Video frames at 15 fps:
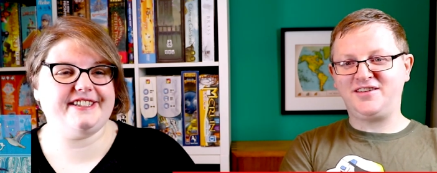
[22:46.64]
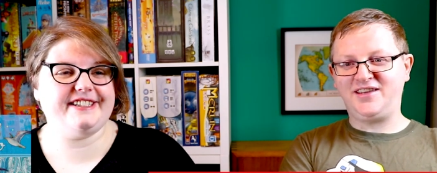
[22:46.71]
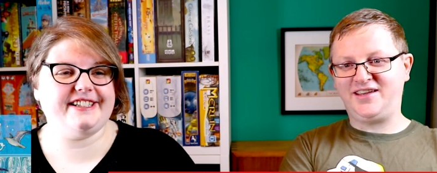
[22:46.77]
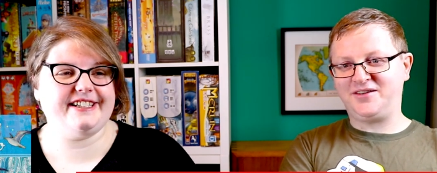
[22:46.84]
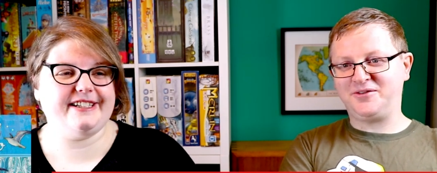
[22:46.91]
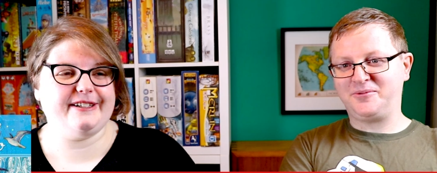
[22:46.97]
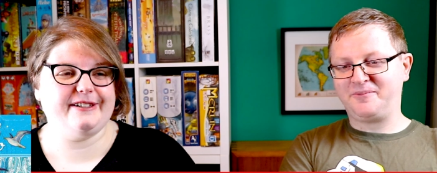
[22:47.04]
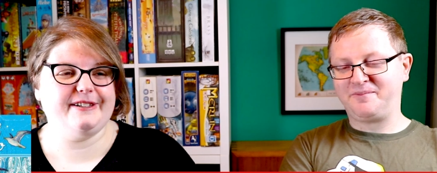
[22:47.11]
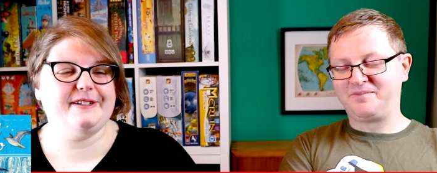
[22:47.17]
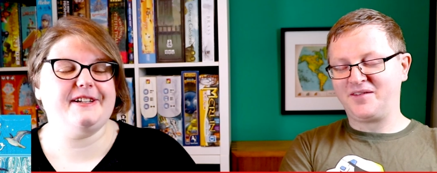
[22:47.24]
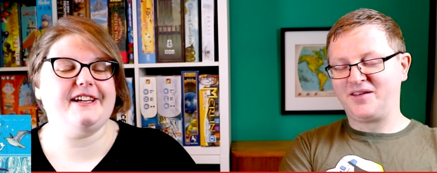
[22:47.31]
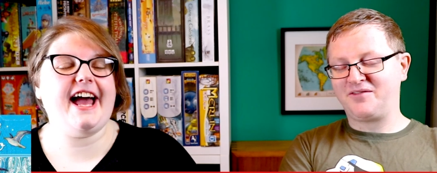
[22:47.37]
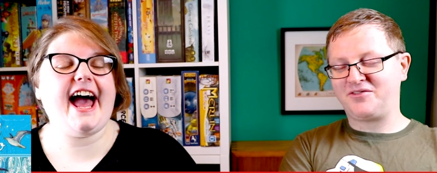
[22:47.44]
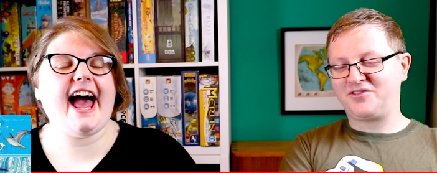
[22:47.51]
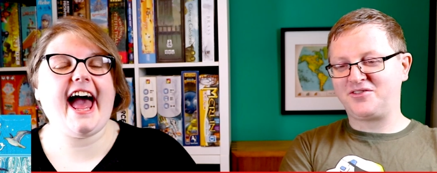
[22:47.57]
Speaker 1: to Neko.
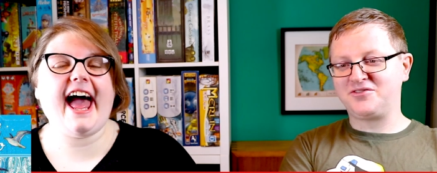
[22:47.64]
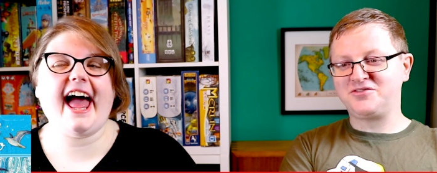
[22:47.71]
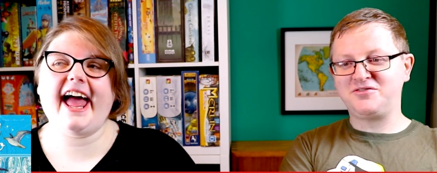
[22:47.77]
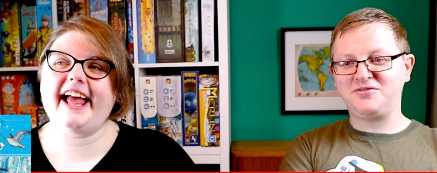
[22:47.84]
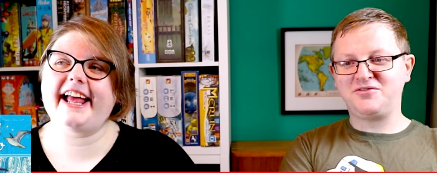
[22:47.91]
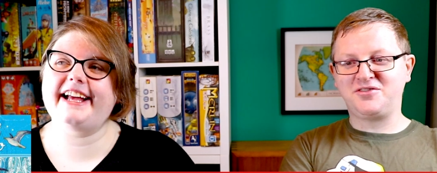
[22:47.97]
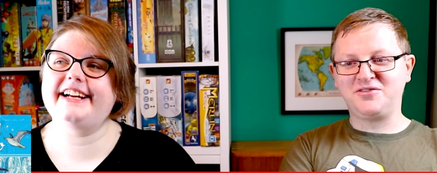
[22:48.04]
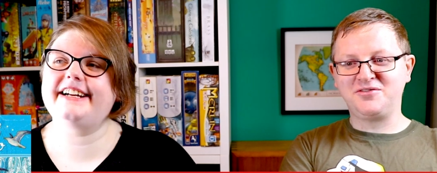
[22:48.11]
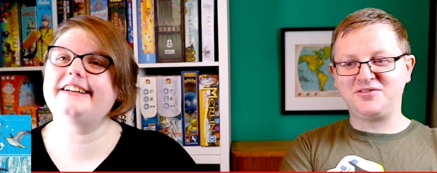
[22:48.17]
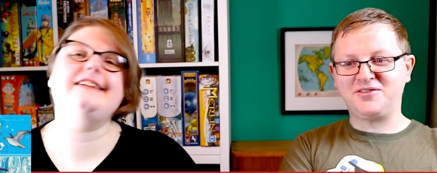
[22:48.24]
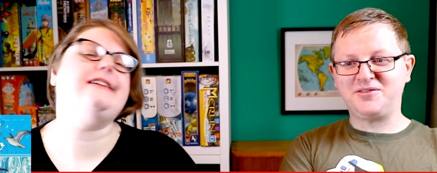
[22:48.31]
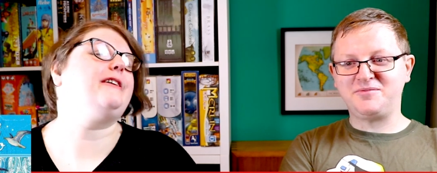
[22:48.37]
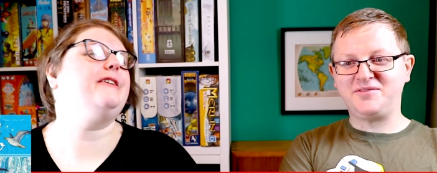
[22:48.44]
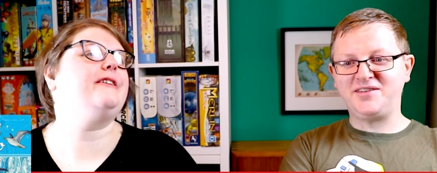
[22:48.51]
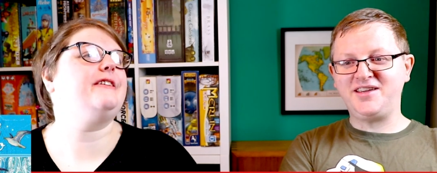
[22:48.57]
Yeah. For those who don't
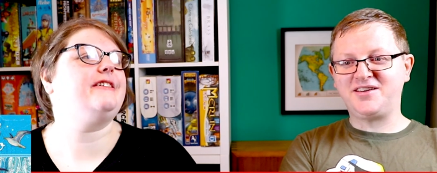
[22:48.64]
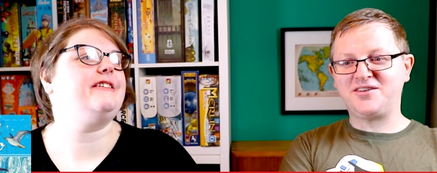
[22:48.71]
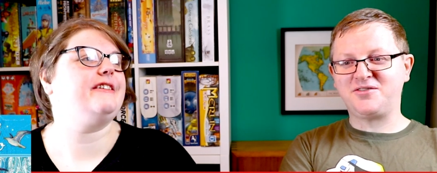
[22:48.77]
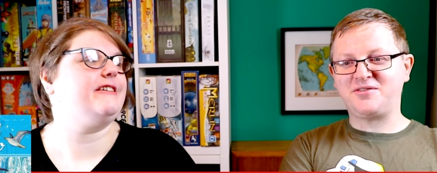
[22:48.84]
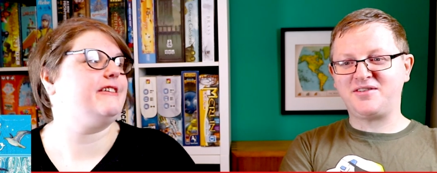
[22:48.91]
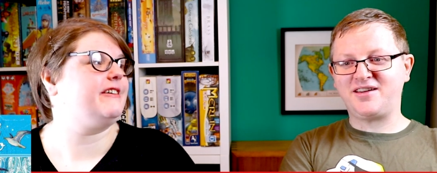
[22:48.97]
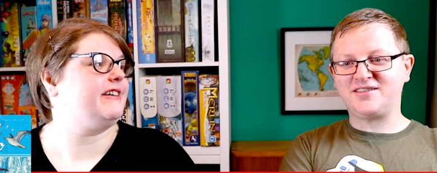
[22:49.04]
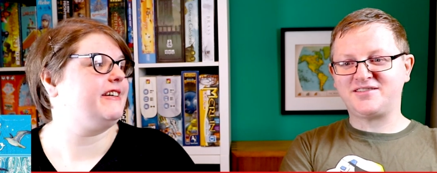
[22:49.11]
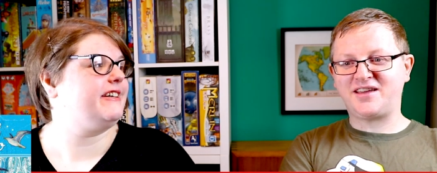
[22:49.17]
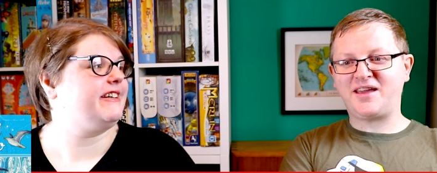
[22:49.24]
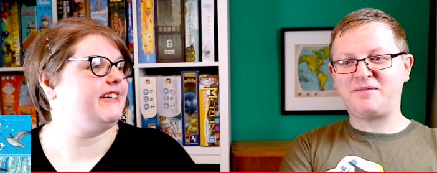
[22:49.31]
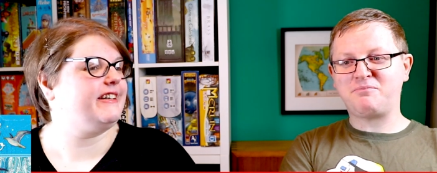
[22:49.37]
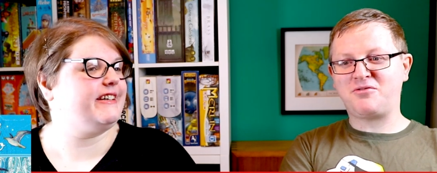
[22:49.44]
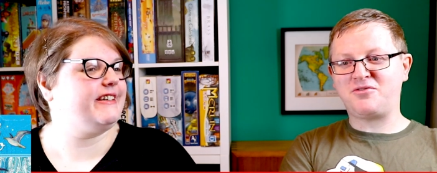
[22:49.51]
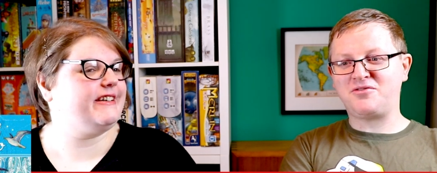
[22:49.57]
know, Neko is a
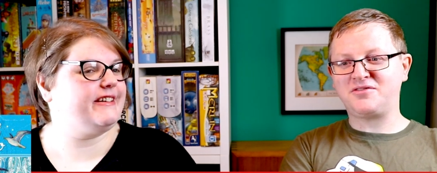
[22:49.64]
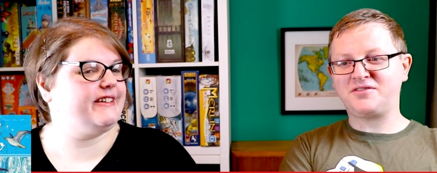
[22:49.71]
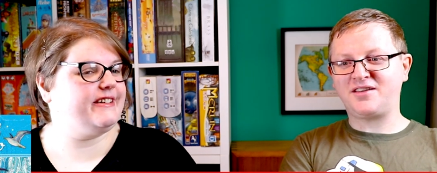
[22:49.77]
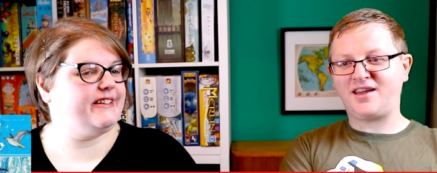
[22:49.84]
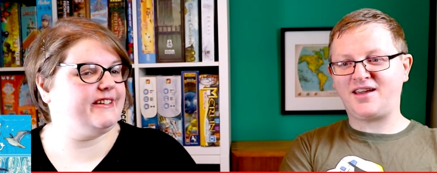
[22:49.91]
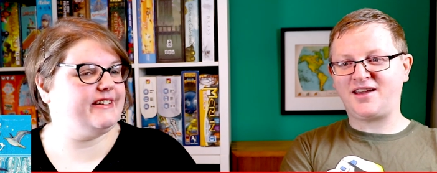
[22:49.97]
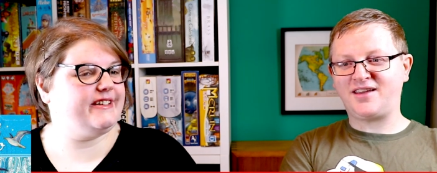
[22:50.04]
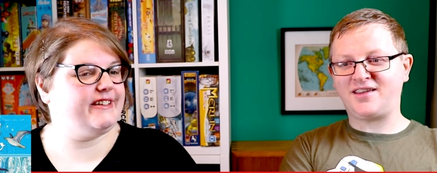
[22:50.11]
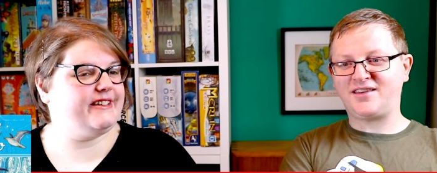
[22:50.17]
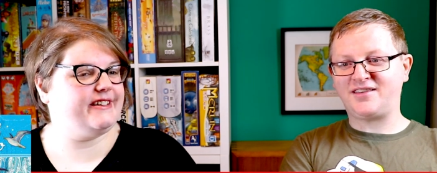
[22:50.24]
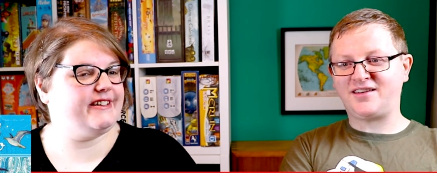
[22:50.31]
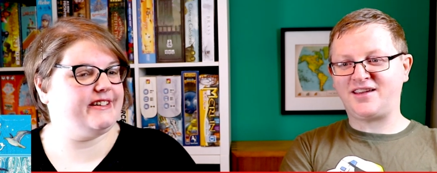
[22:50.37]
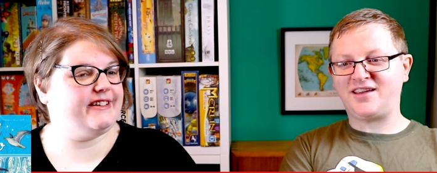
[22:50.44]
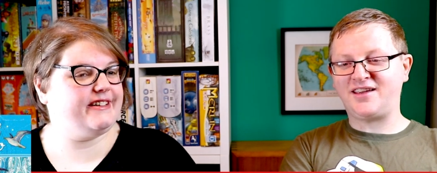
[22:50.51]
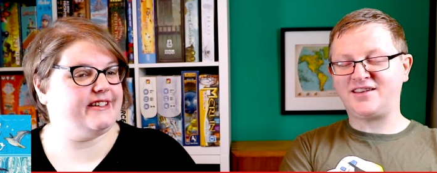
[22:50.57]
port in
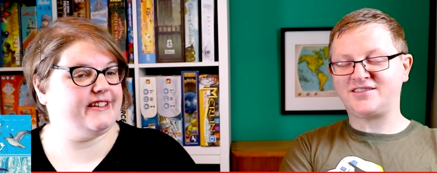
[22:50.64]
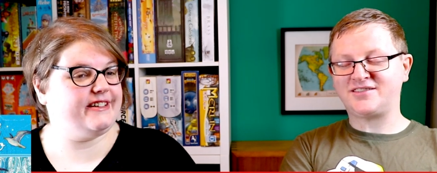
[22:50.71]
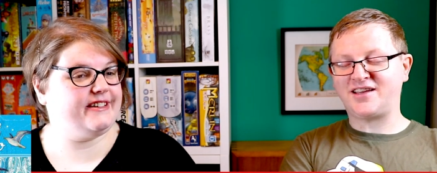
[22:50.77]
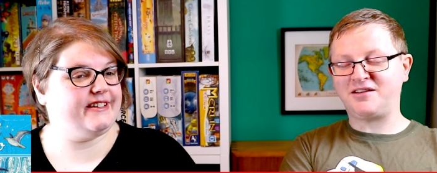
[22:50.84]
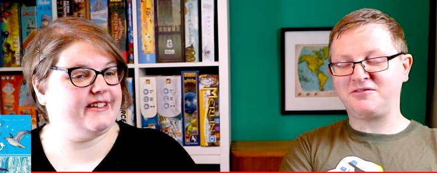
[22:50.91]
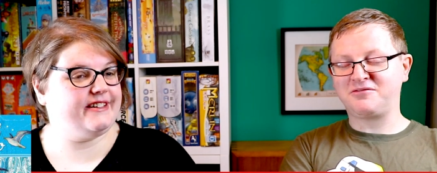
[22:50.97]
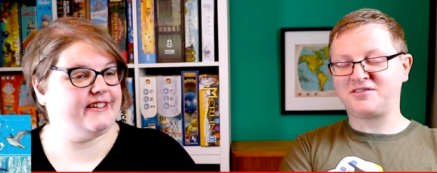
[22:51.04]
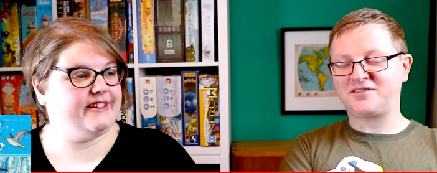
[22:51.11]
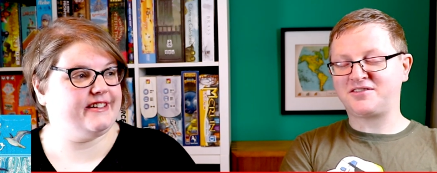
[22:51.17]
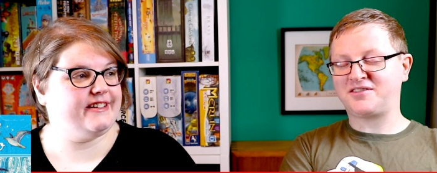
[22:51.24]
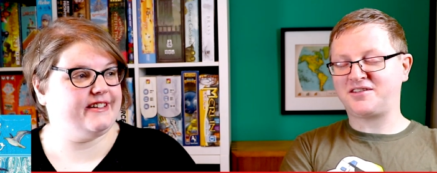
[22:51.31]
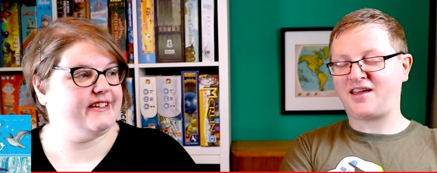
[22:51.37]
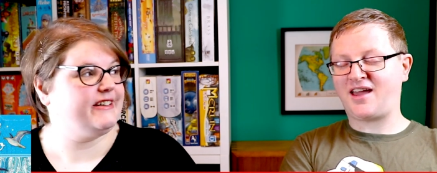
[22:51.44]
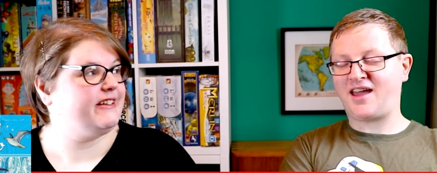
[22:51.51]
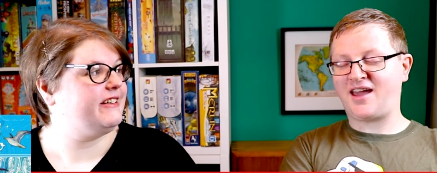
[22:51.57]
the
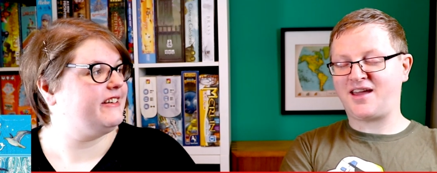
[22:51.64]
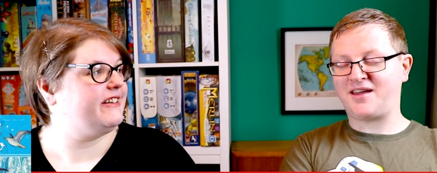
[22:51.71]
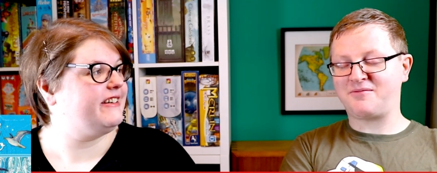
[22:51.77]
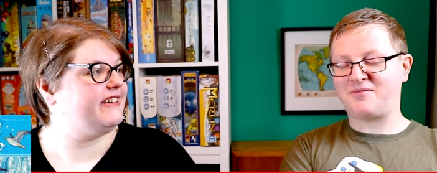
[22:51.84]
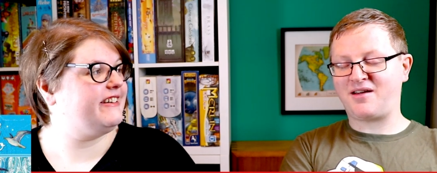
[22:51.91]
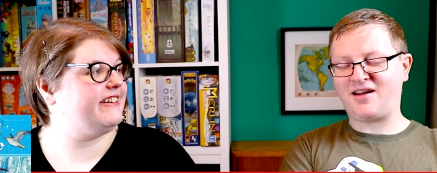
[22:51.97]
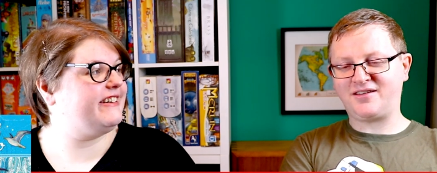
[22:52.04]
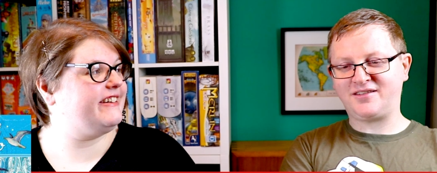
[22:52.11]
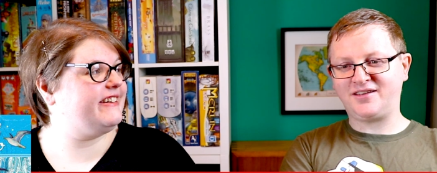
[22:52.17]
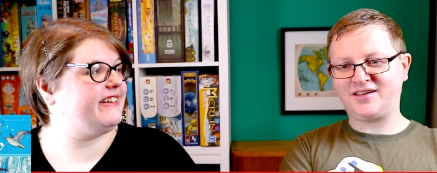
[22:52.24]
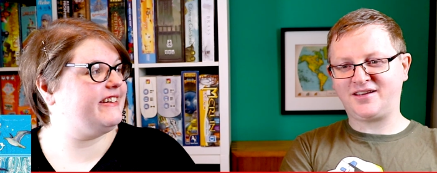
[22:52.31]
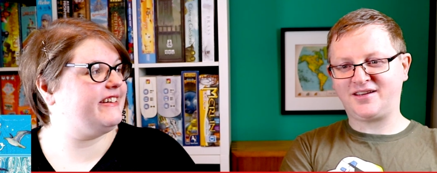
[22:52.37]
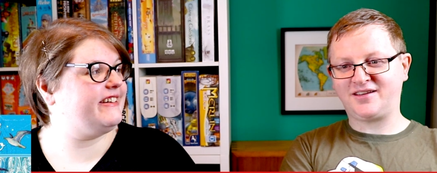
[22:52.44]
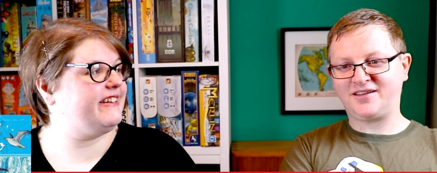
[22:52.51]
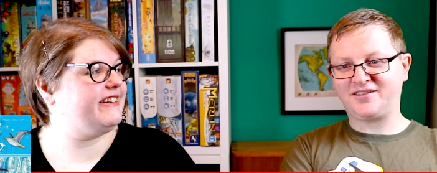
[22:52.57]
South um,
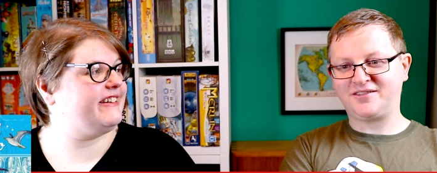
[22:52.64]
Arctic.